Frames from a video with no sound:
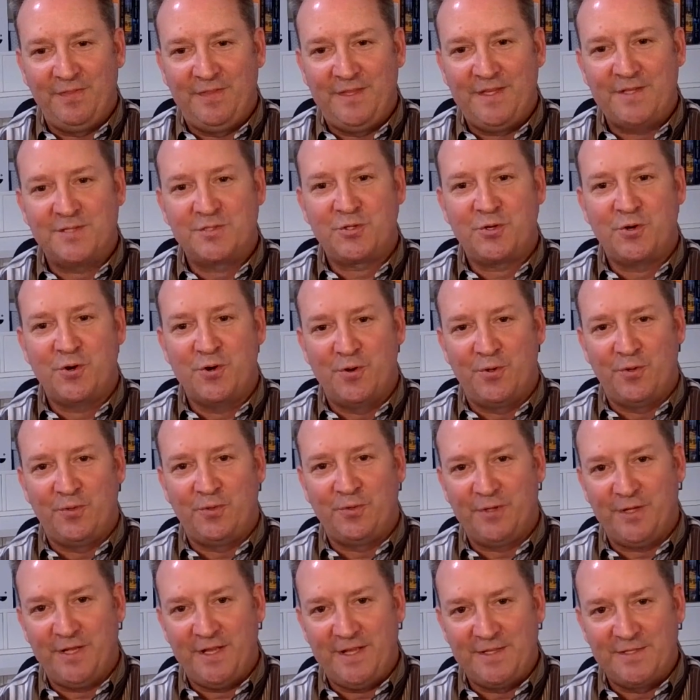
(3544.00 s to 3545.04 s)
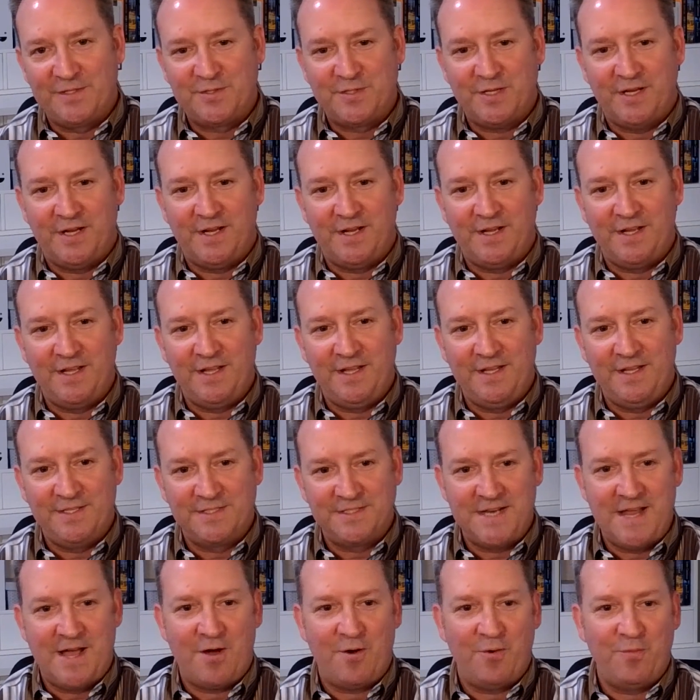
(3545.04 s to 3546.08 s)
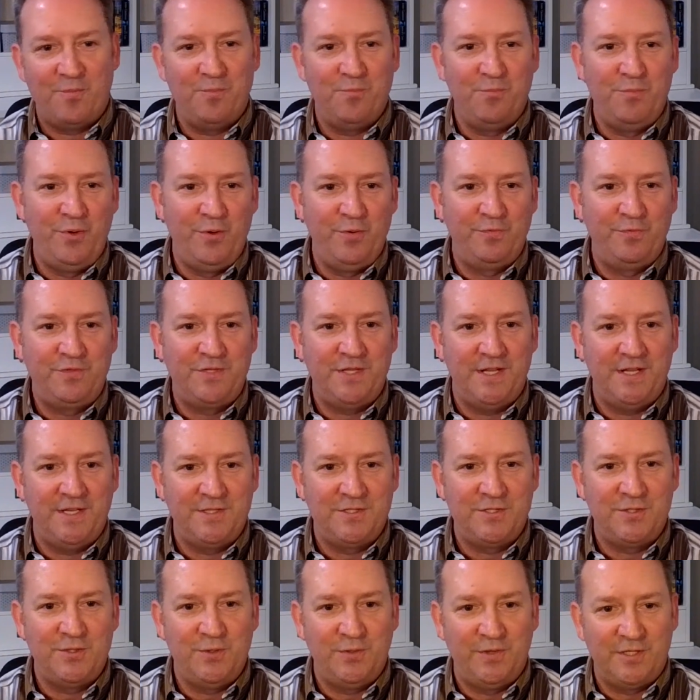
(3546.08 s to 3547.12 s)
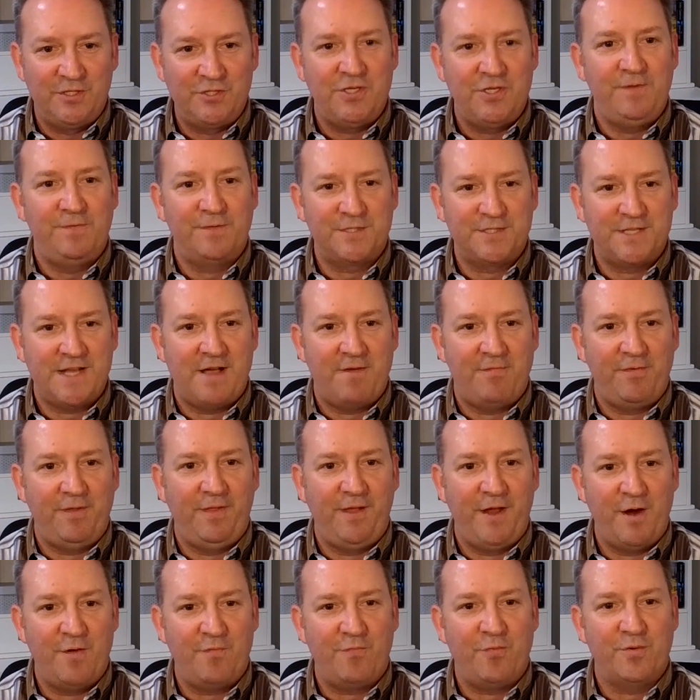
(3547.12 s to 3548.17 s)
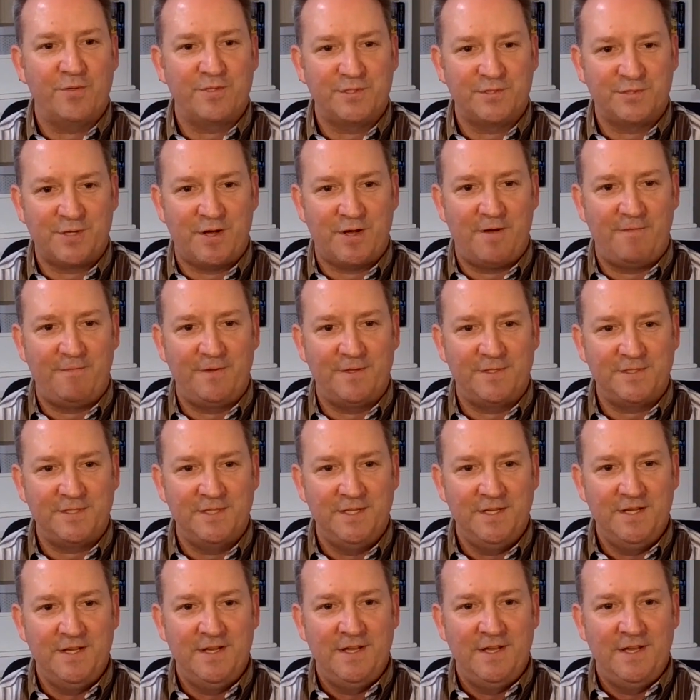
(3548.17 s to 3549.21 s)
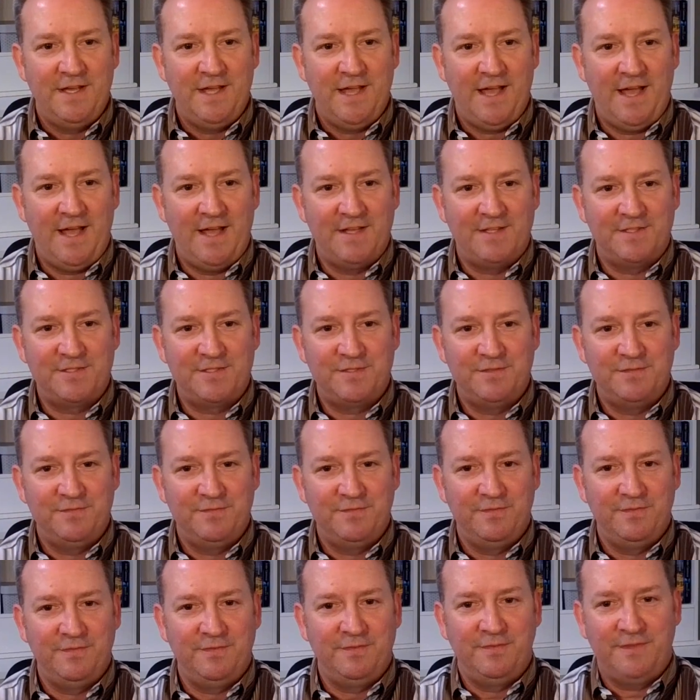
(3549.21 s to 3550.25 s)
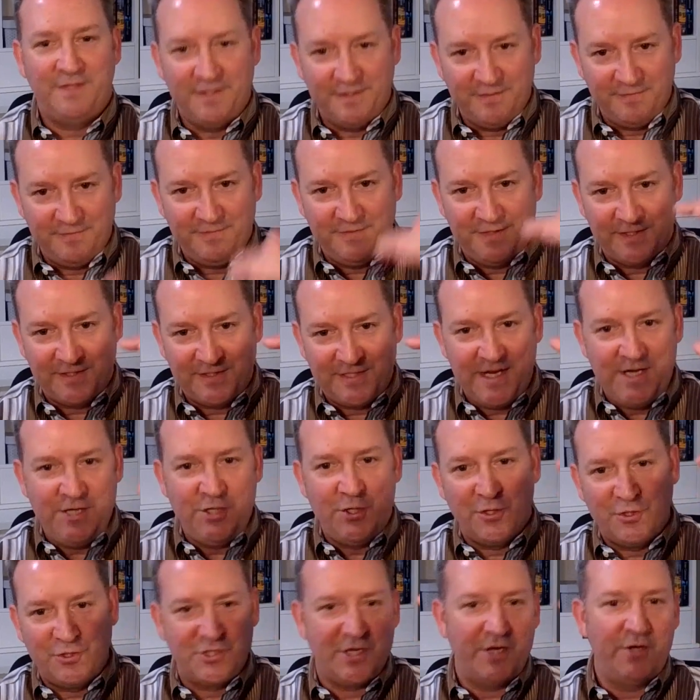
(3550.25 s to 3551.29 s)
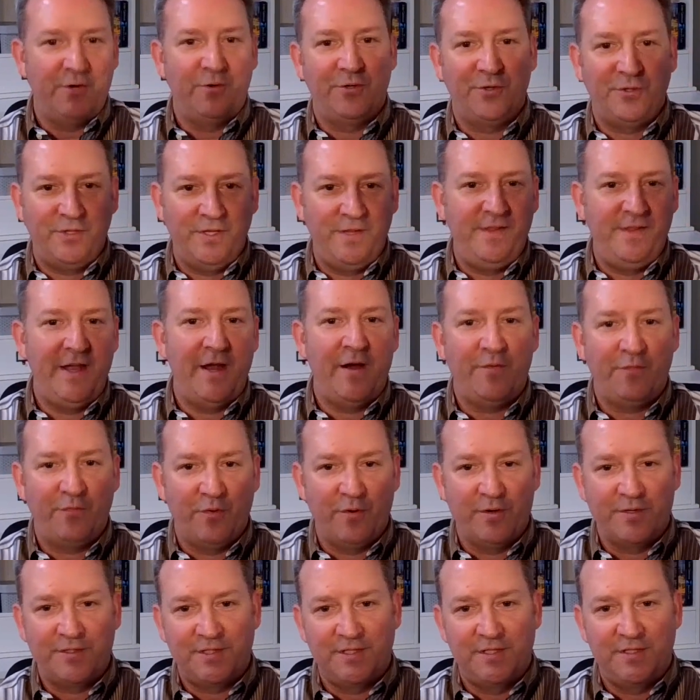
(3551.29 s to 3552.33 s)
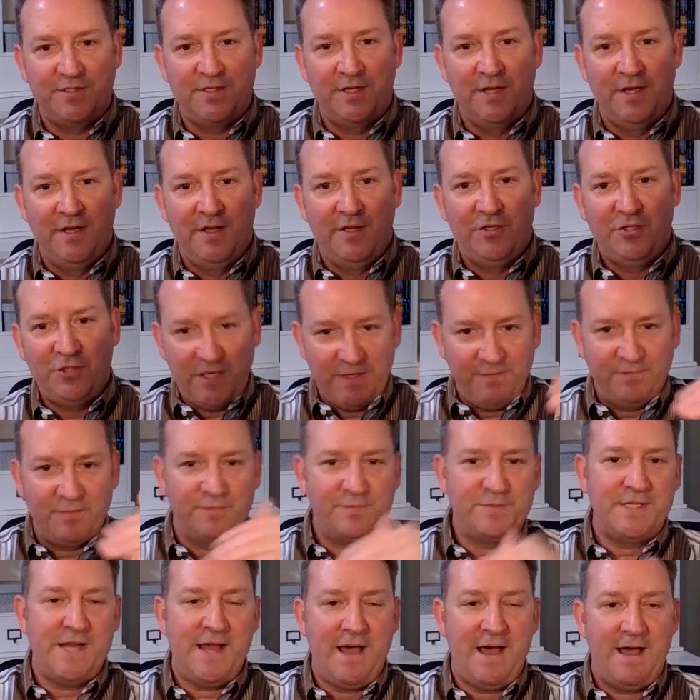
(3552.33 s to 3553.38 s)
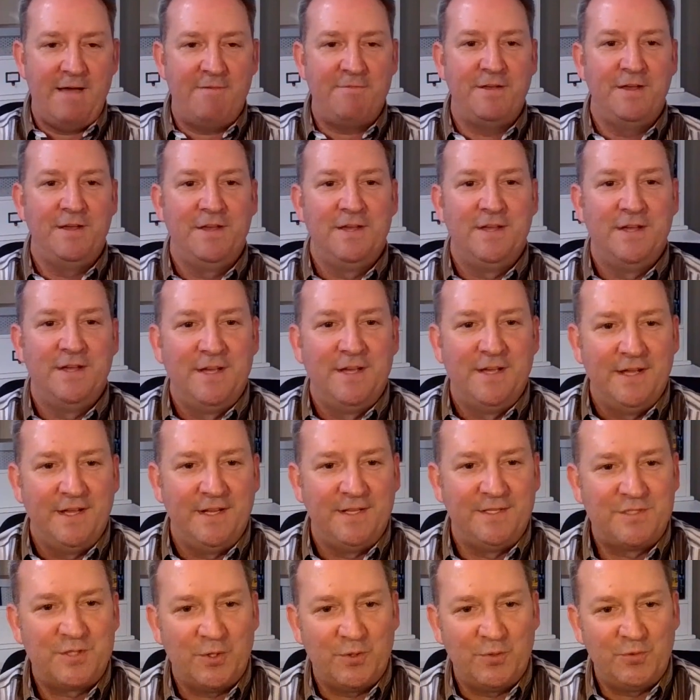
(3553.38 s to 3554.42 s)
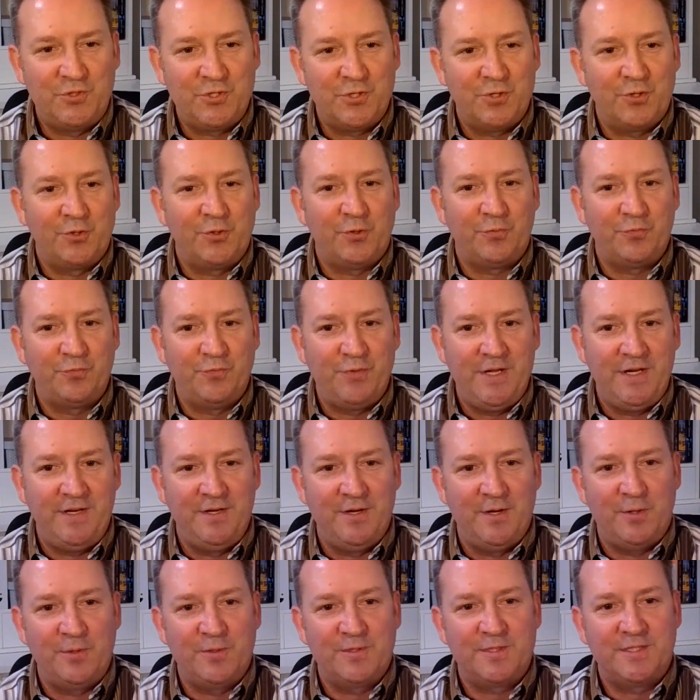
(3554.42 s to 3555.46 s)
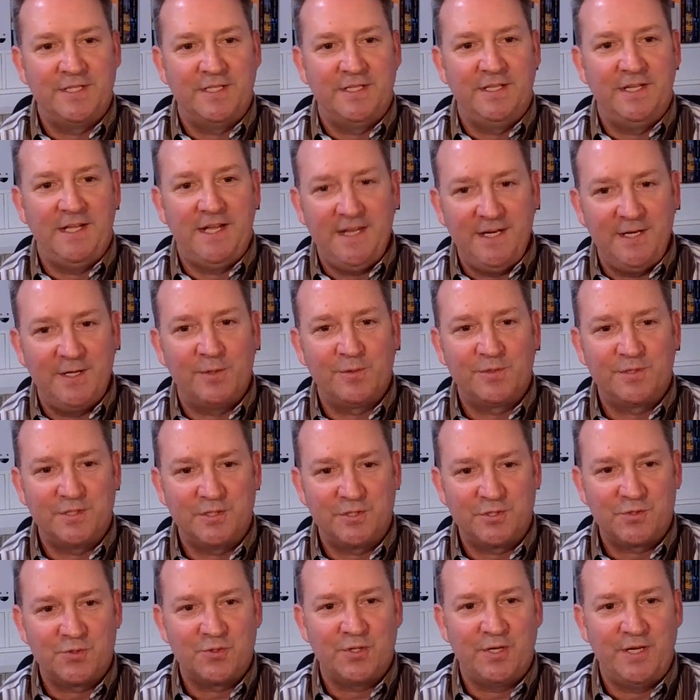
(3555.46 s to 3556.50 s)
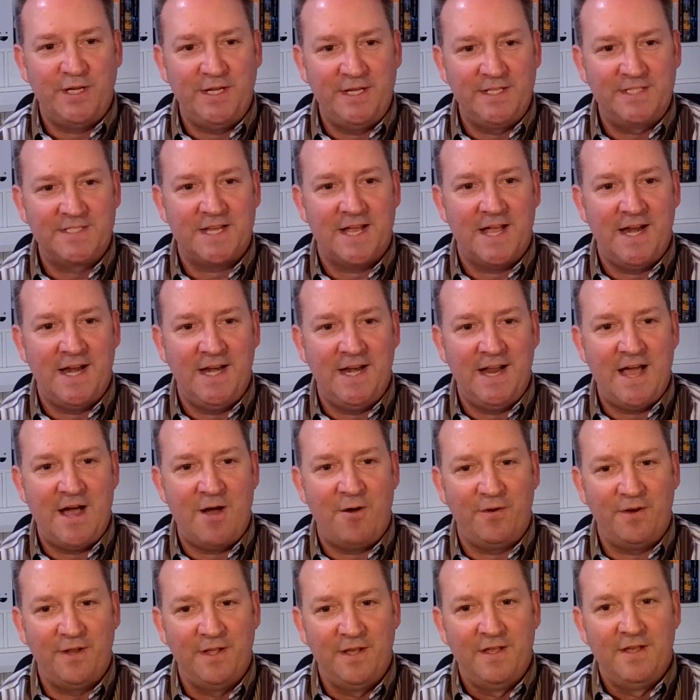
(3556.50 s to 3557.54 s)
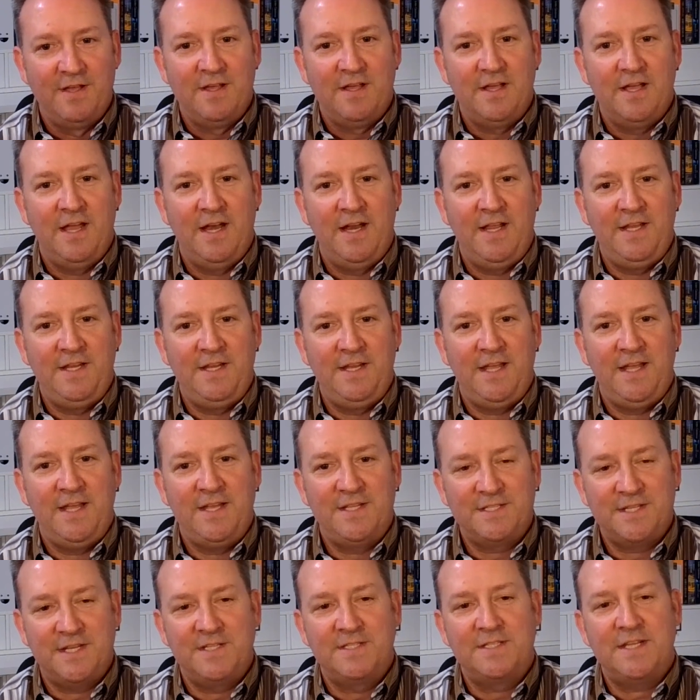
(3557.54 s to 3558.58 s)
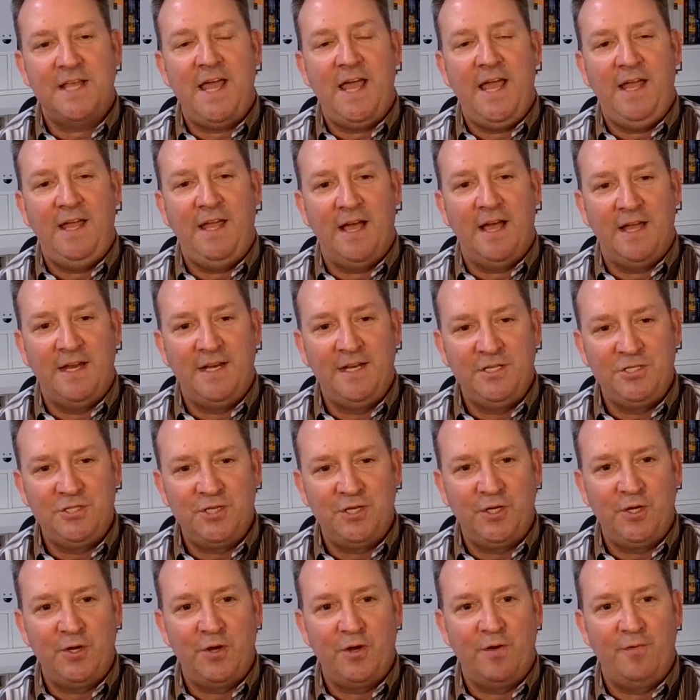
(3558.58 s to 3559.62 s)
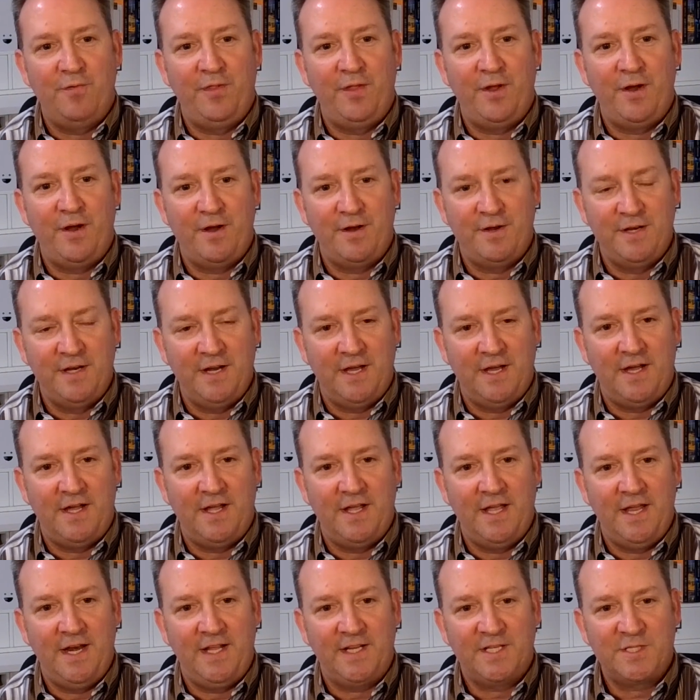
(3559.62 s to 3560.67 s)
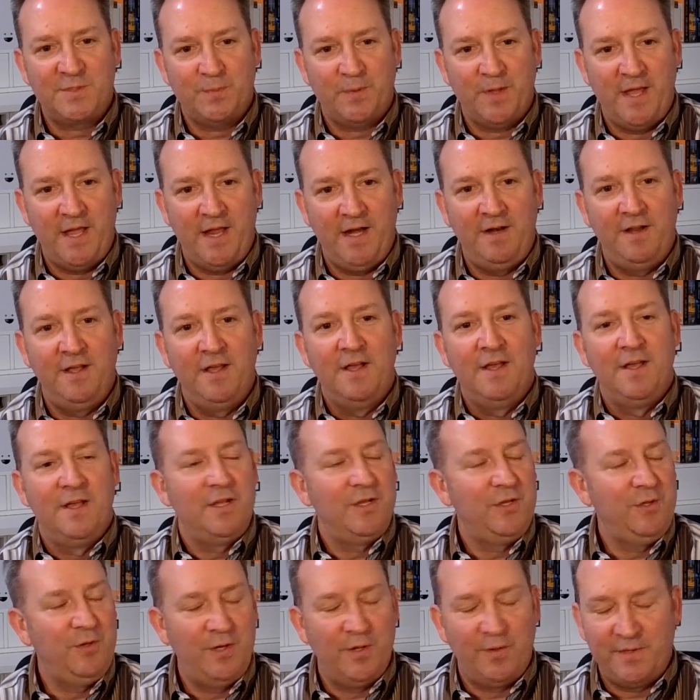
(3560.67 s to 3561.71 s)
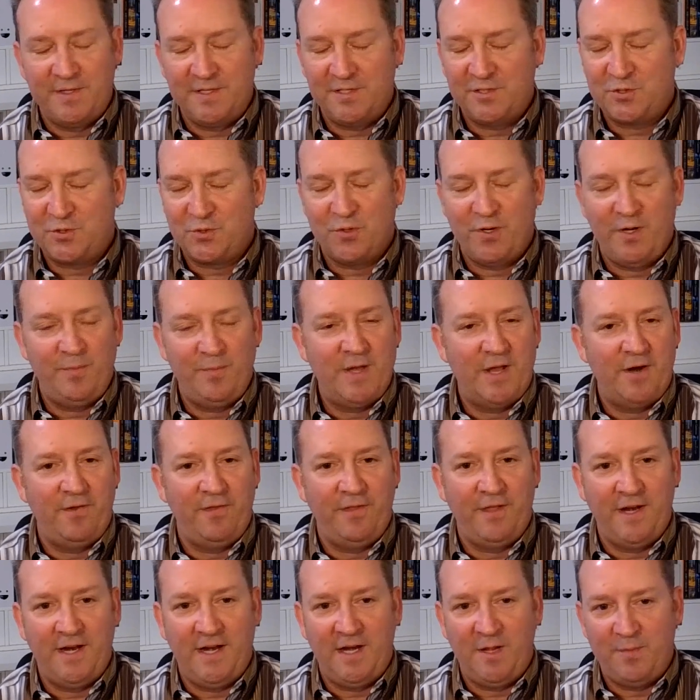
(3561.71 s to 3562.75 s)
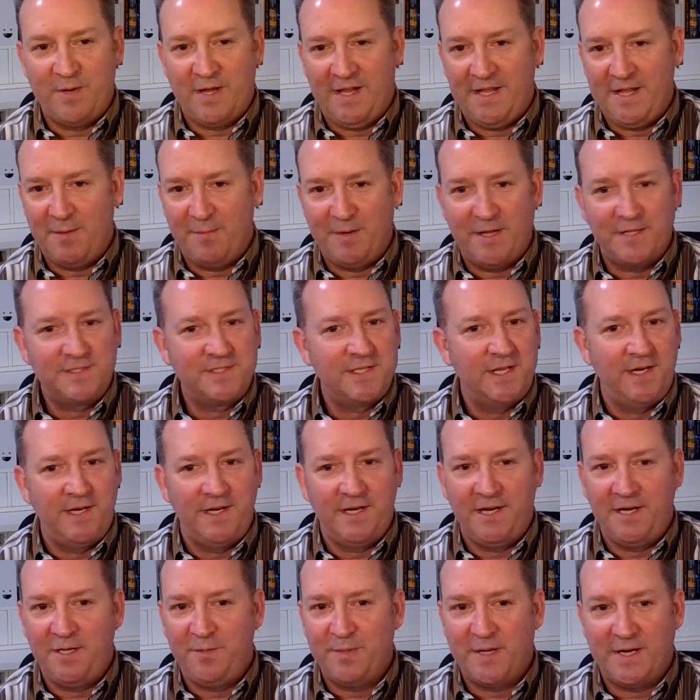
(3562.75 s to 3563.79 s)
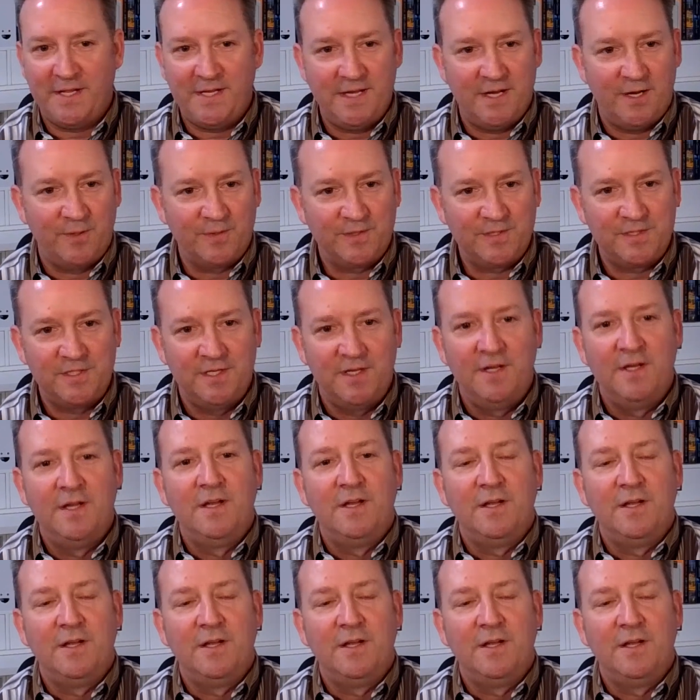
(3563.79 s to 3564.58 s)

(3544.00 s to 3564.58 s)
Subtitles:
this colonel is now moved into the Chief of Staff of the Air Force's office as the senior general in the Air Force's Chief of Staff. And so General Goldfein knows that he knows the story inside and out. And he says, "Hey, I need you to go over there and explain. This story better than anybody. I'm not sending anybody else.